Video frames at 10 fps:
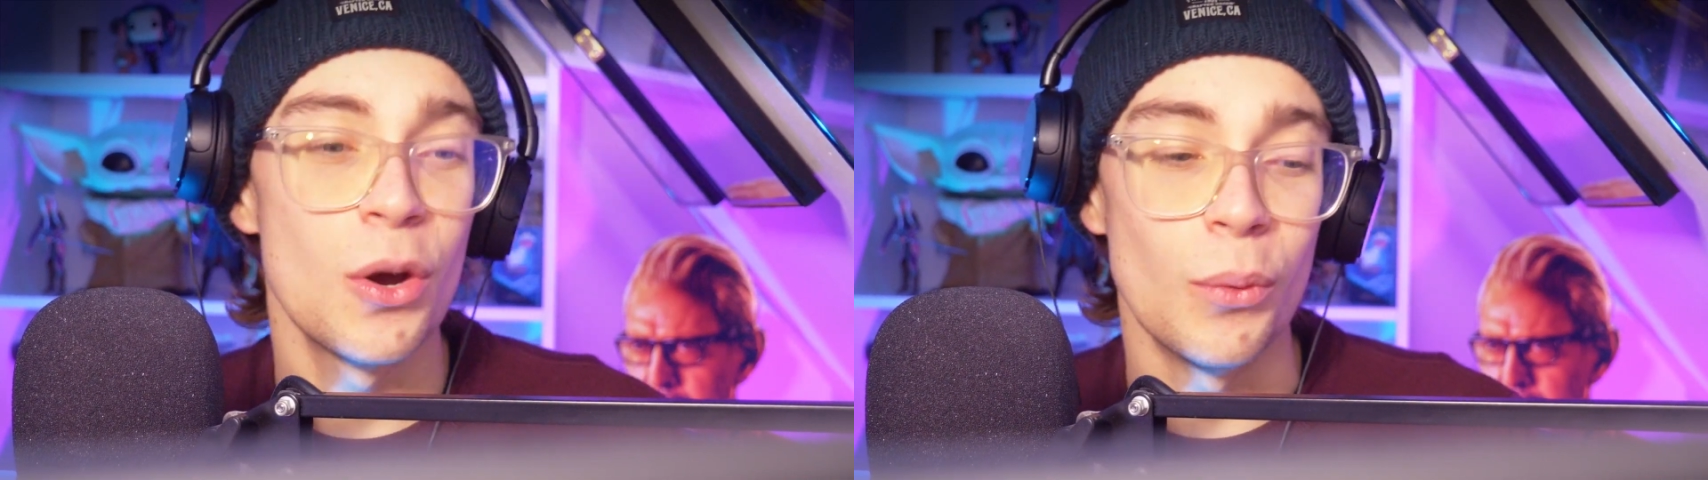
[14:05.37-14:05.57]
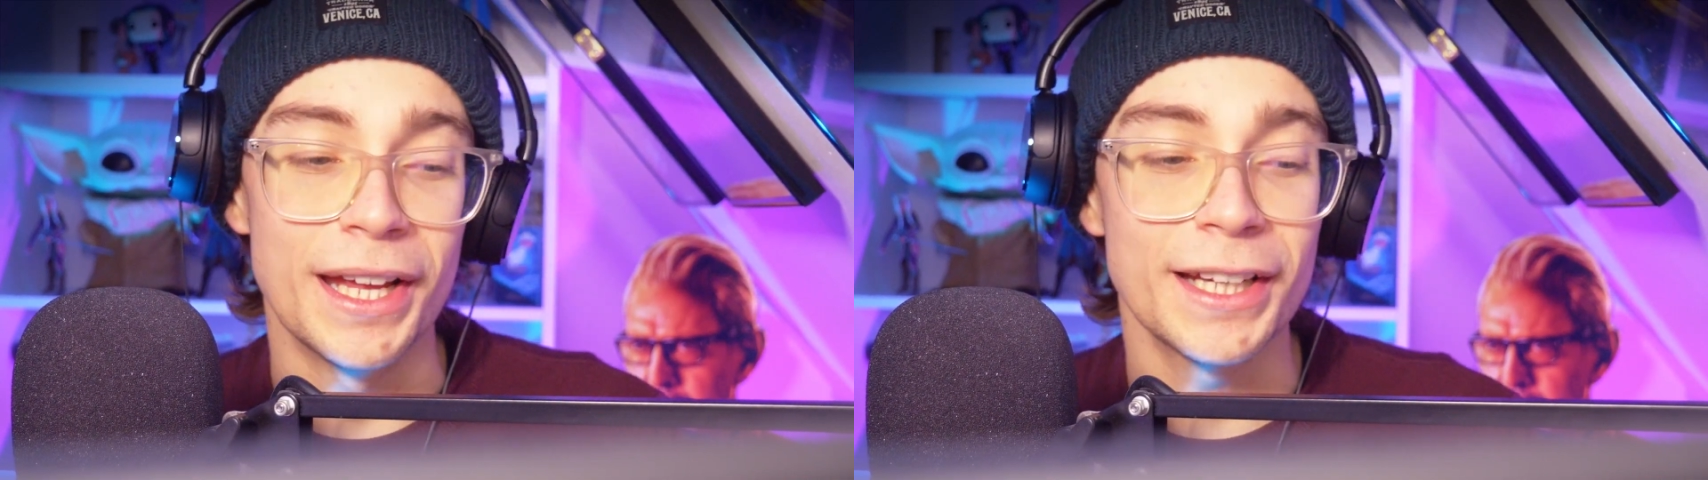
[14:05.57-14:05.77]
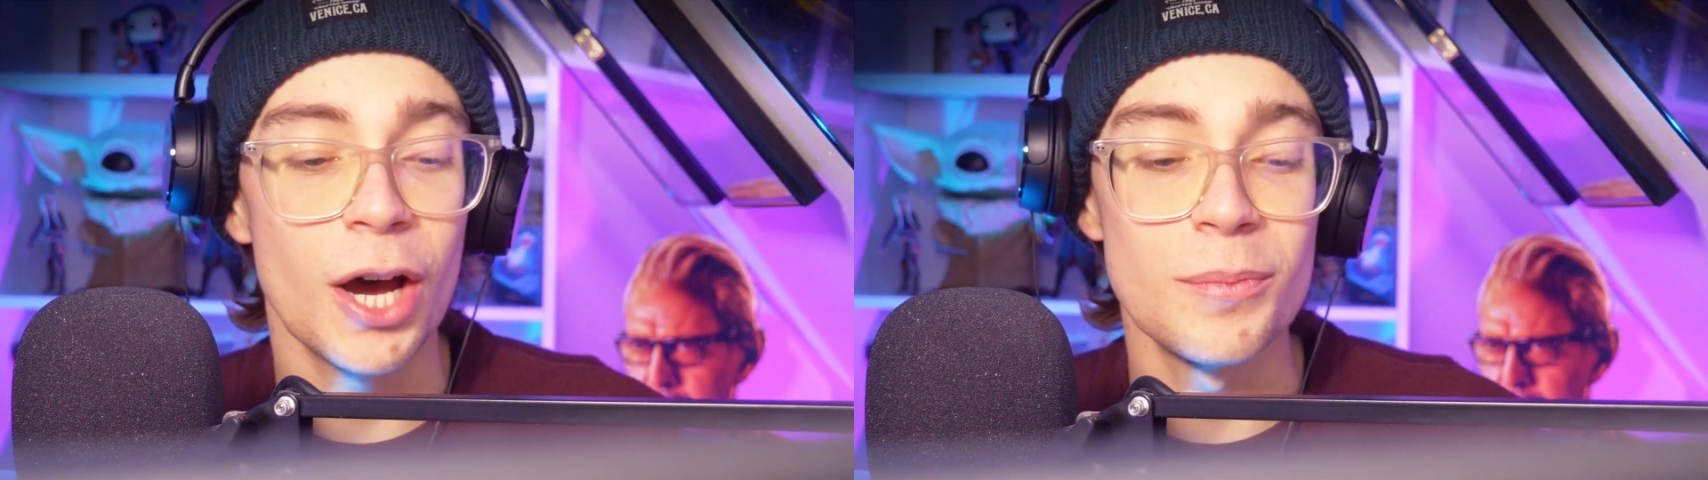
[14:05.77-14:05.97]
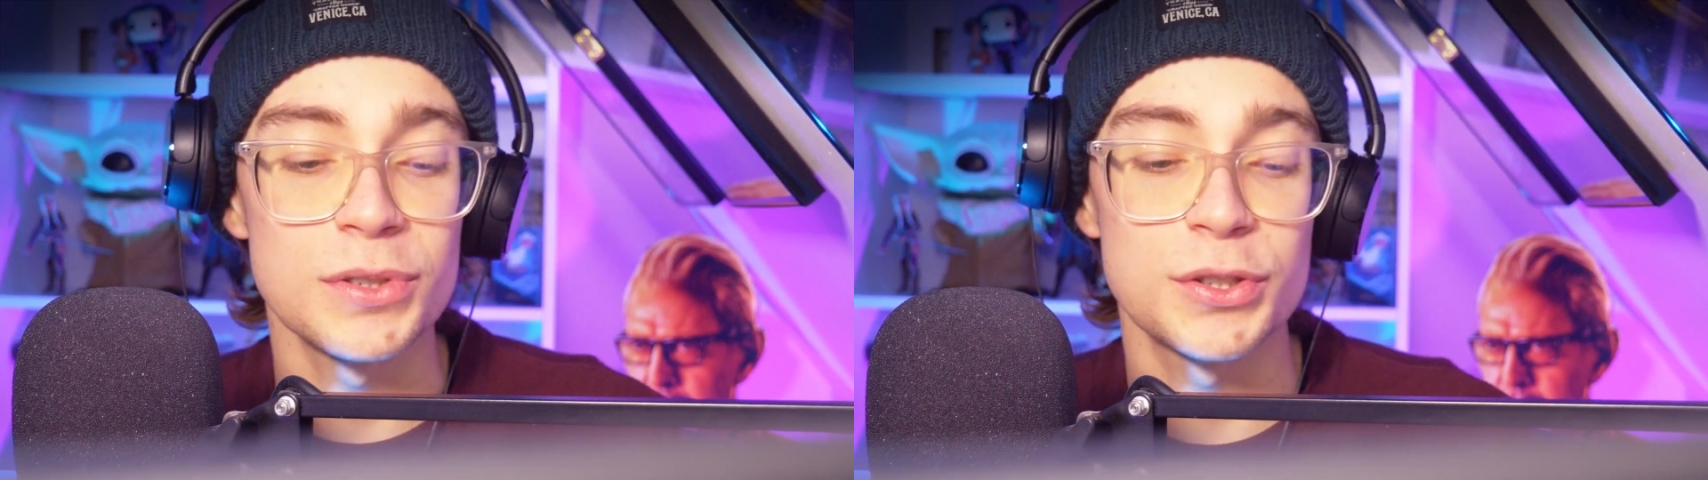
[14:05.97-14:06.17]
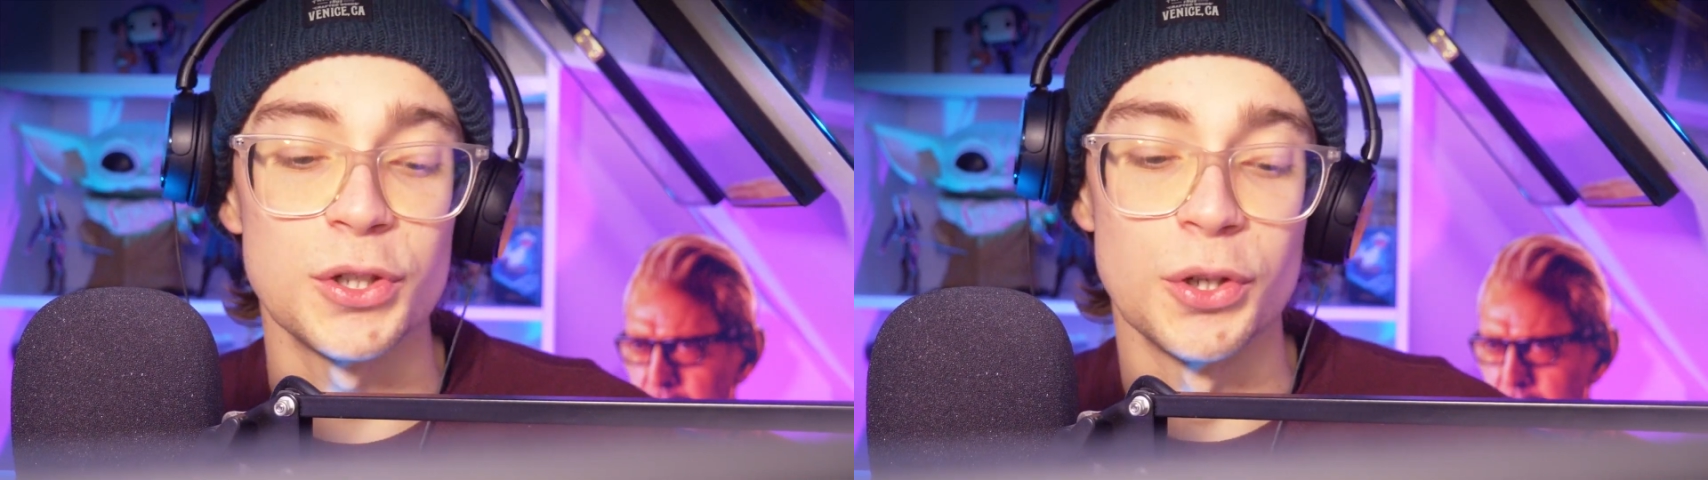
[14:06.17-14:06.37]
when it
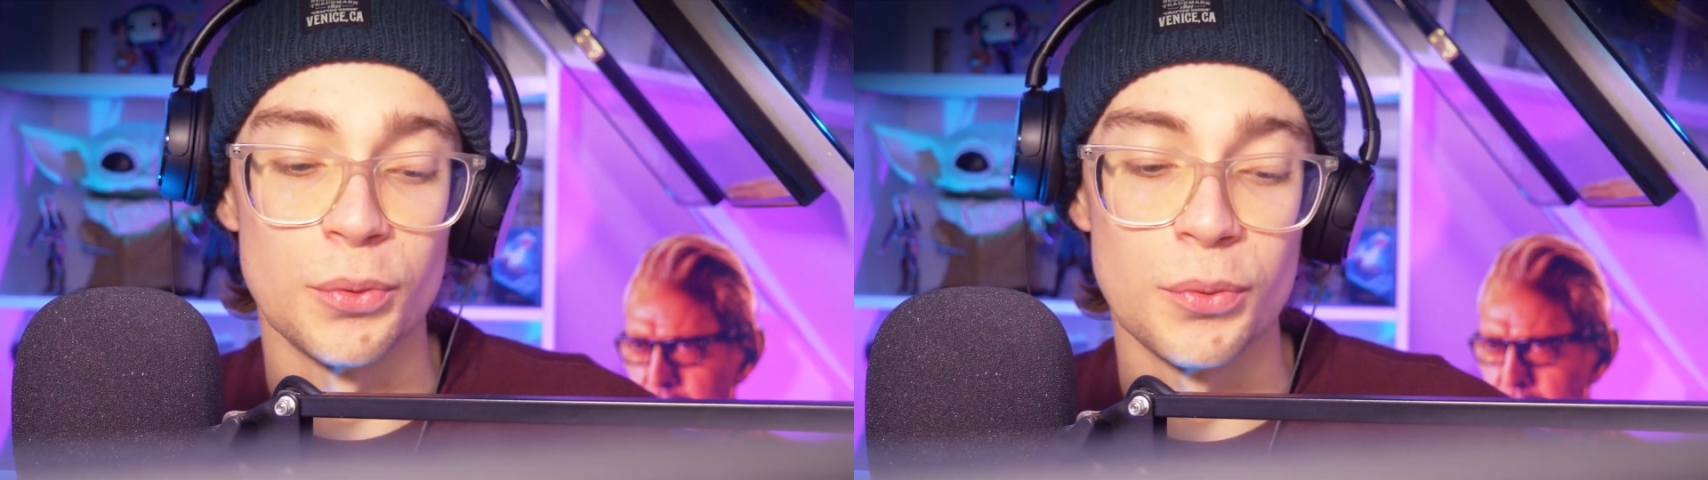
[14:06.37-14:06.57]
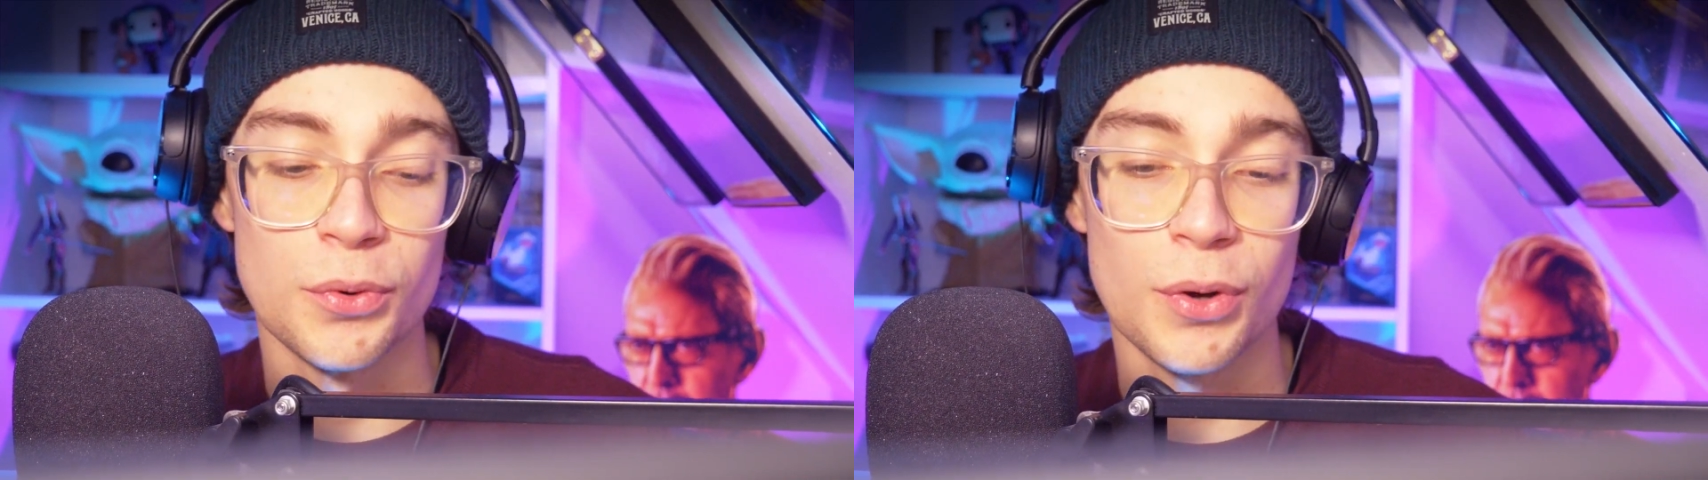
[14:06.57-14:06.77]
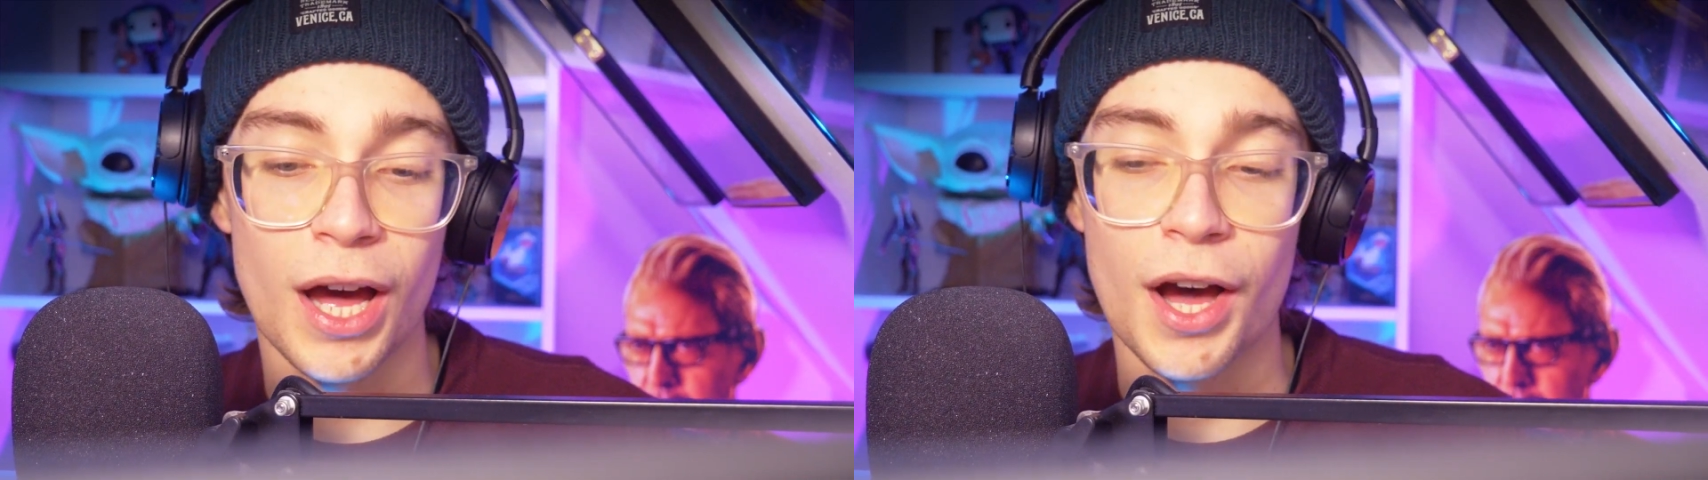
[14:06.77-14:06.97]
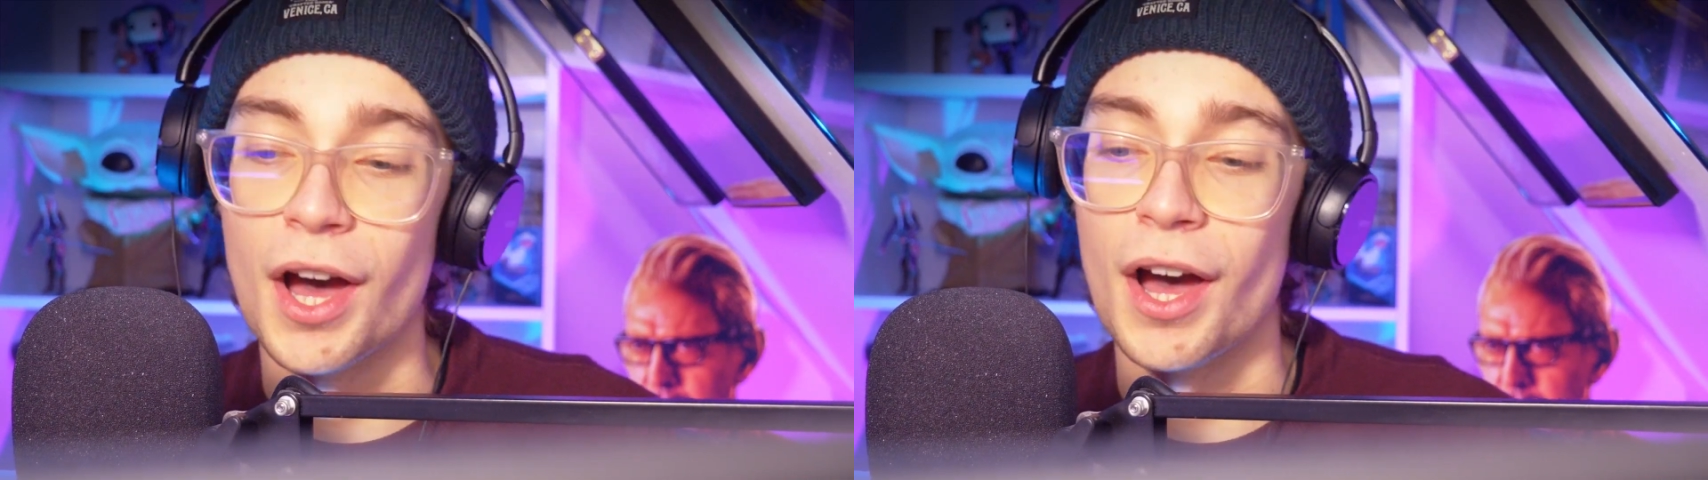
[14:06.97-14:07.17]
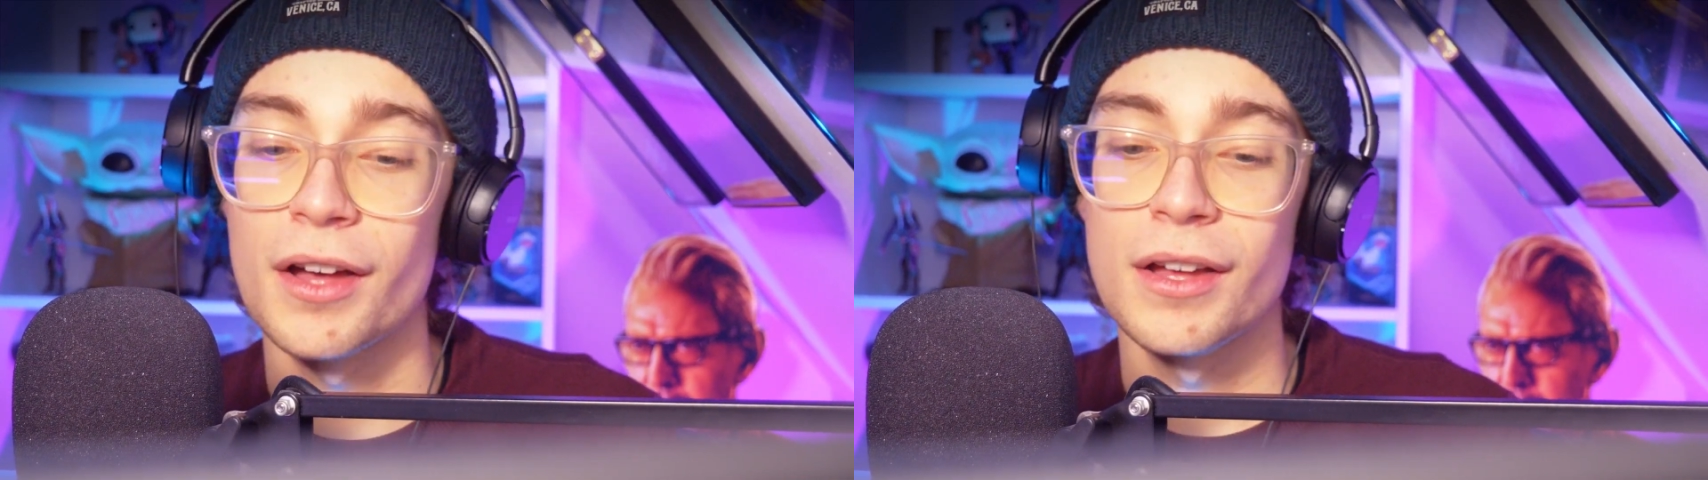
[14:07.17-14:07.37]
comes to
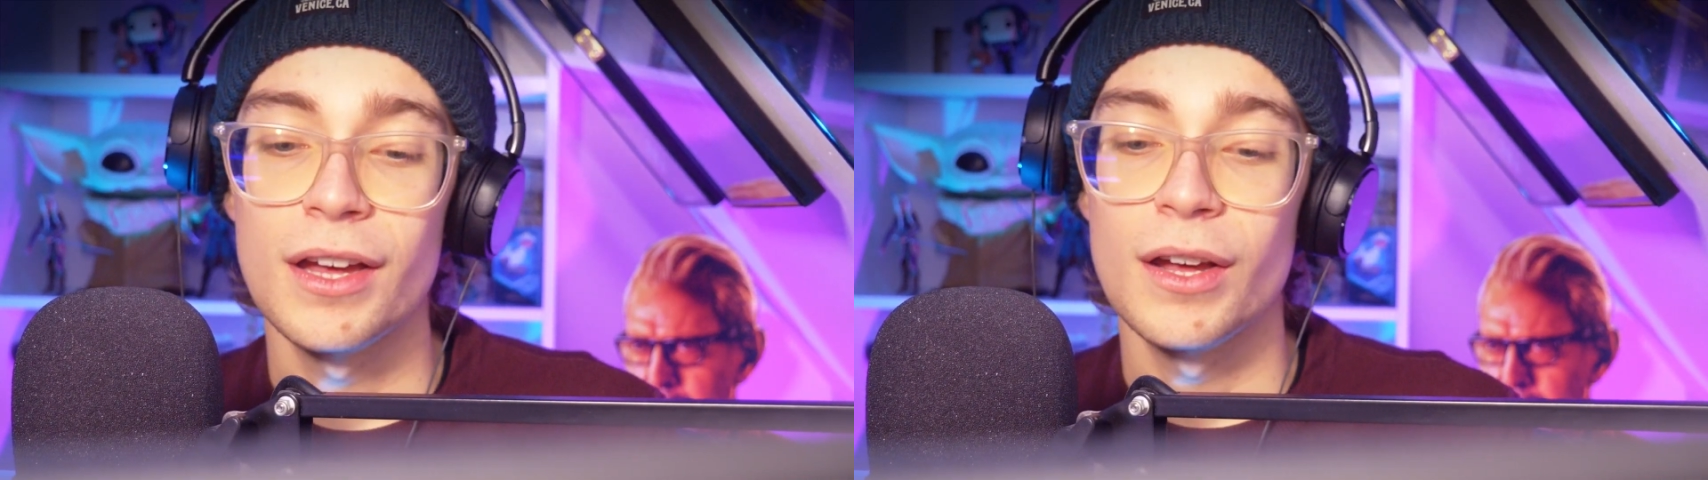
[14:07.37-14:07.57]
how